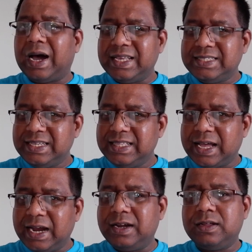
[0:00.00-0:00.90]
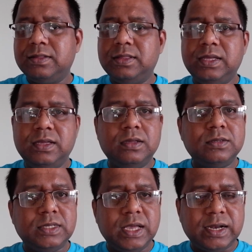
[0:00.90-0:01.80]
I see that the
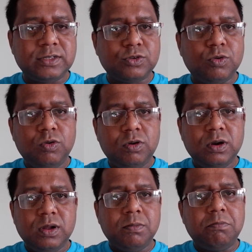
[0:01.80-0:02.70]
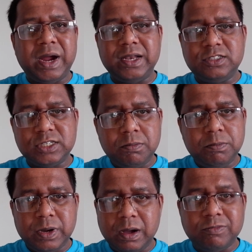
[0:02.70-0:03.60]
CRS score might
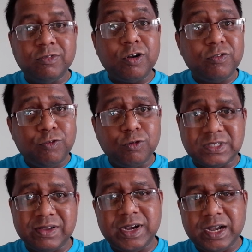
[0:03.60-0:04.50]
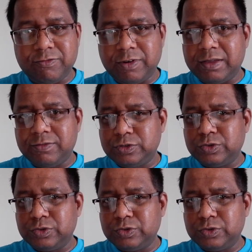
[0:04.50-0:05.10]
jump upward of 475.